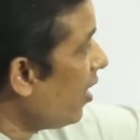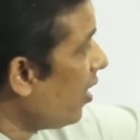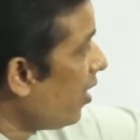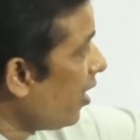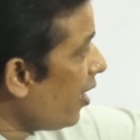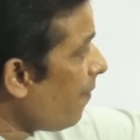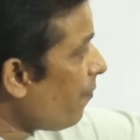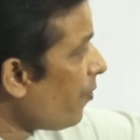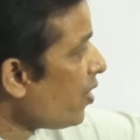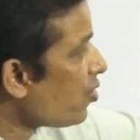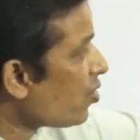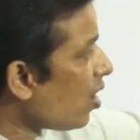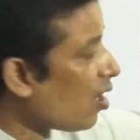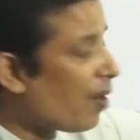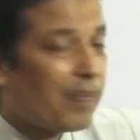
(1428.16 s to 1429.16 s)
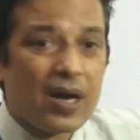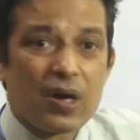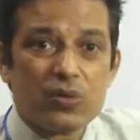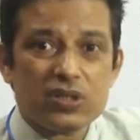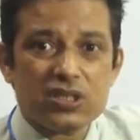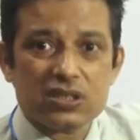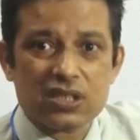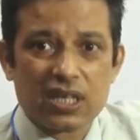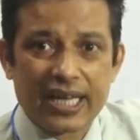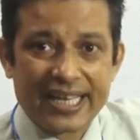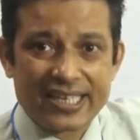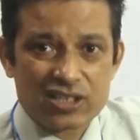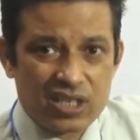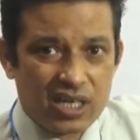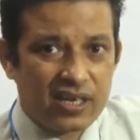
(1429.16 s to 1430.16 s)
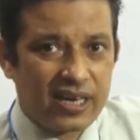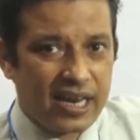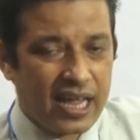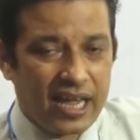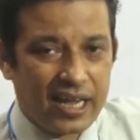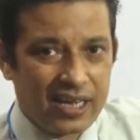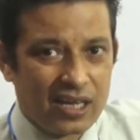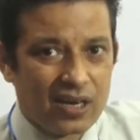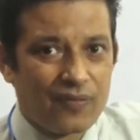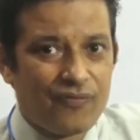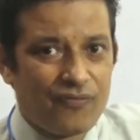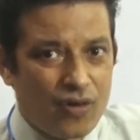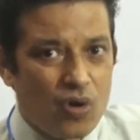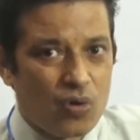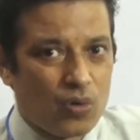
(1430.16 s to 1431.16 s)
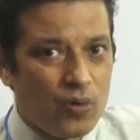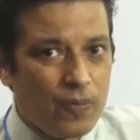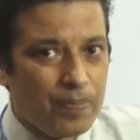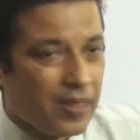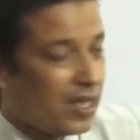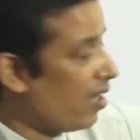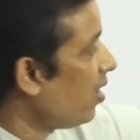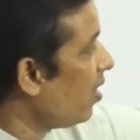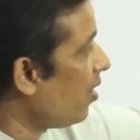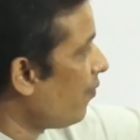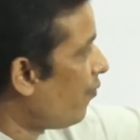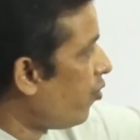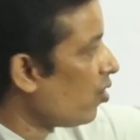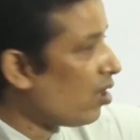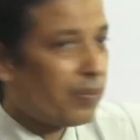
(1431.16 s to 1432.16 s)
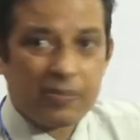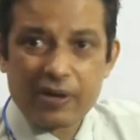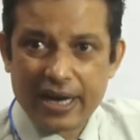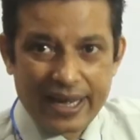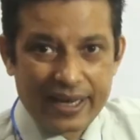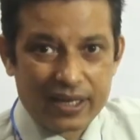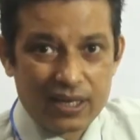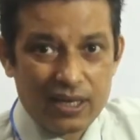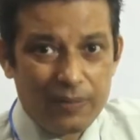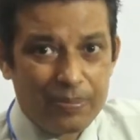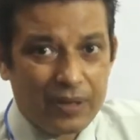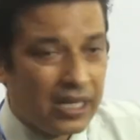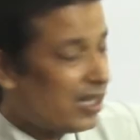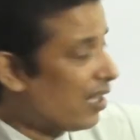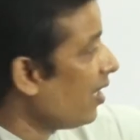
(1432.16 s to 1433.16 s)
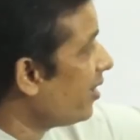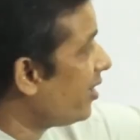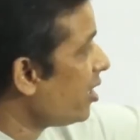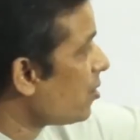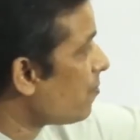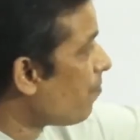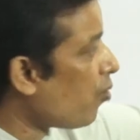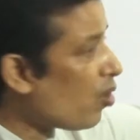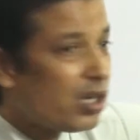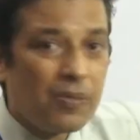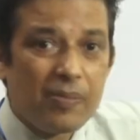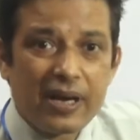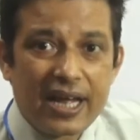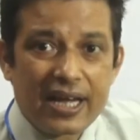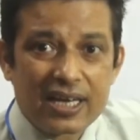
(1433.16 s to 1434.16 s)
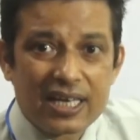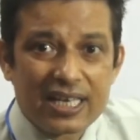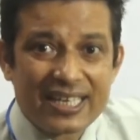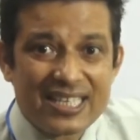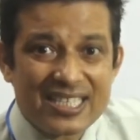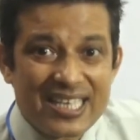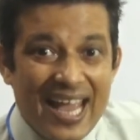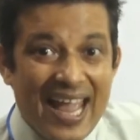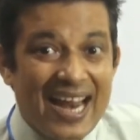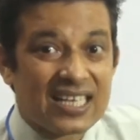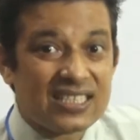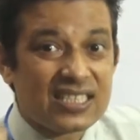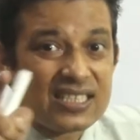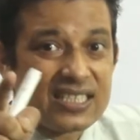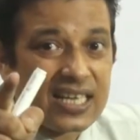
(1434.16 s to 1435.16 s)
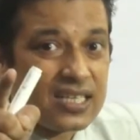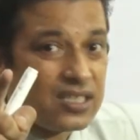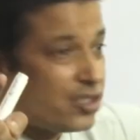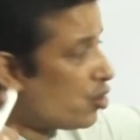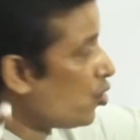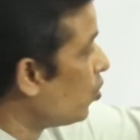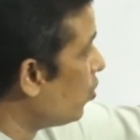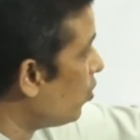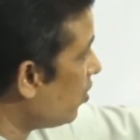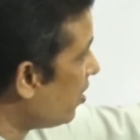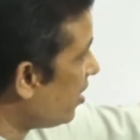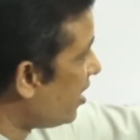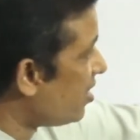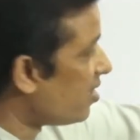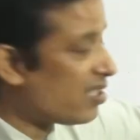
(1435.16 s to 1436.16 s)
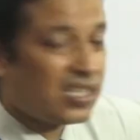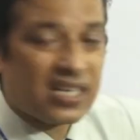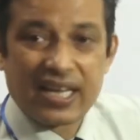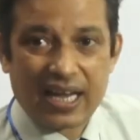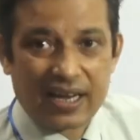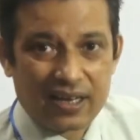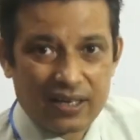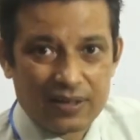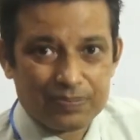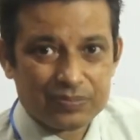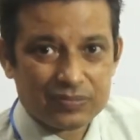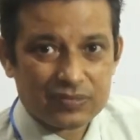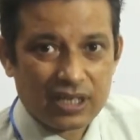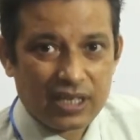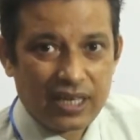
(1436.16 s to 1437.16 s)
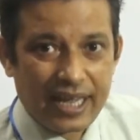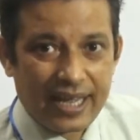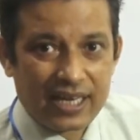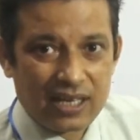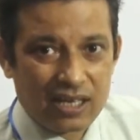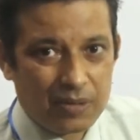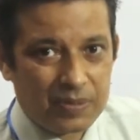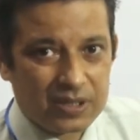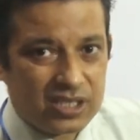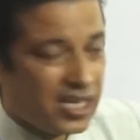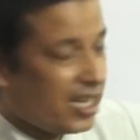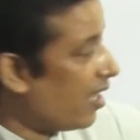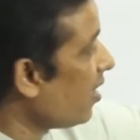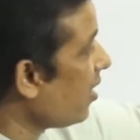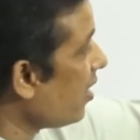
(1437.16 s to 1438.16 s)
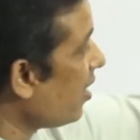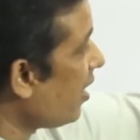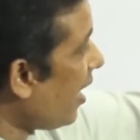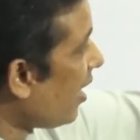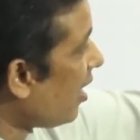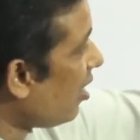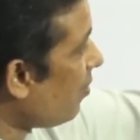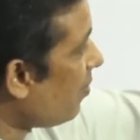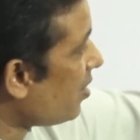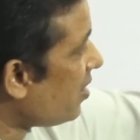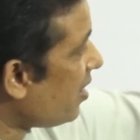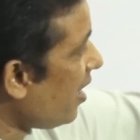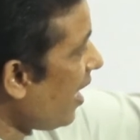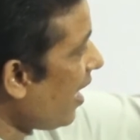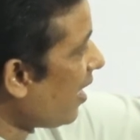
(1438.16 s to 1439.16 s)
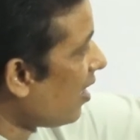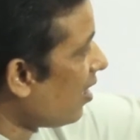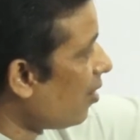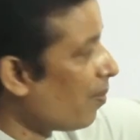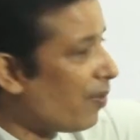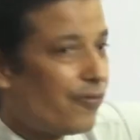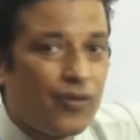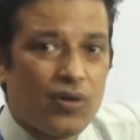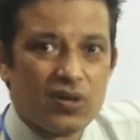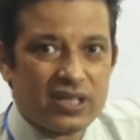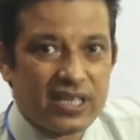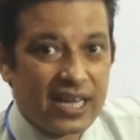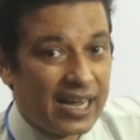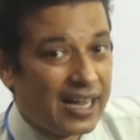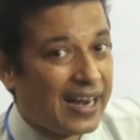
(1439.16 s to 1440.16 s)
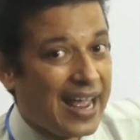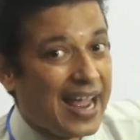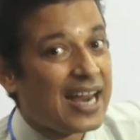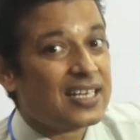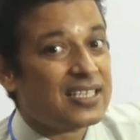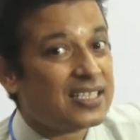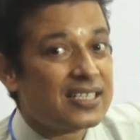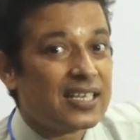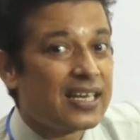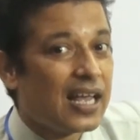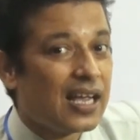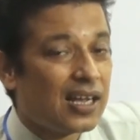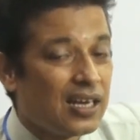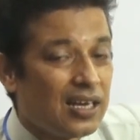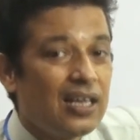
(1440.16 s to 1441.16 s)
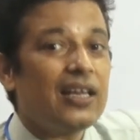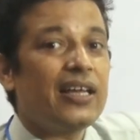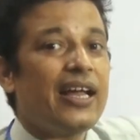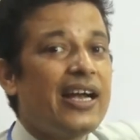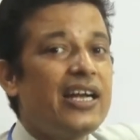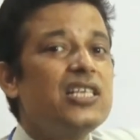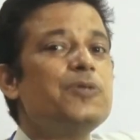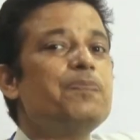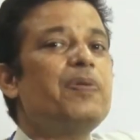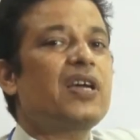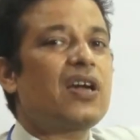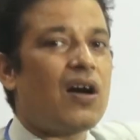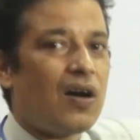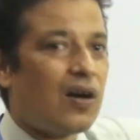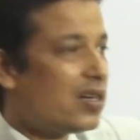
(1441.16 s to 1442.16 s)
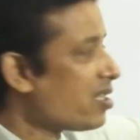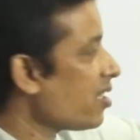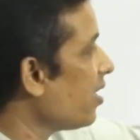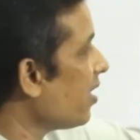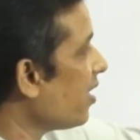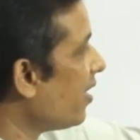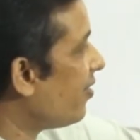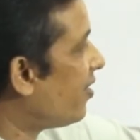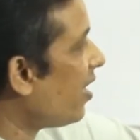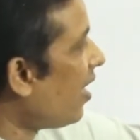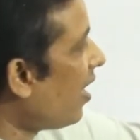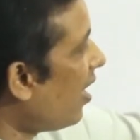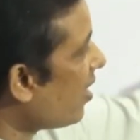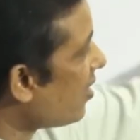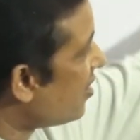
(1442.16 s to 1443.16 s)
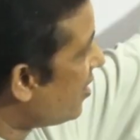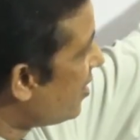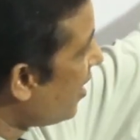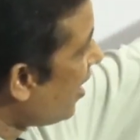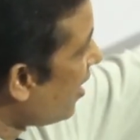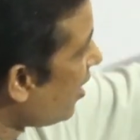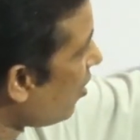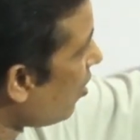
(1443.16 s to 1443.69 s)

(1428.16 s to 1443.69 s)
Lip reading: If we talk about the exterior angle 4 number angle, this 4 number angle is adjacent to this 3 angle, angle number 3, angle number 3, angle number 4, they are adjacent angle. It is because they are sharing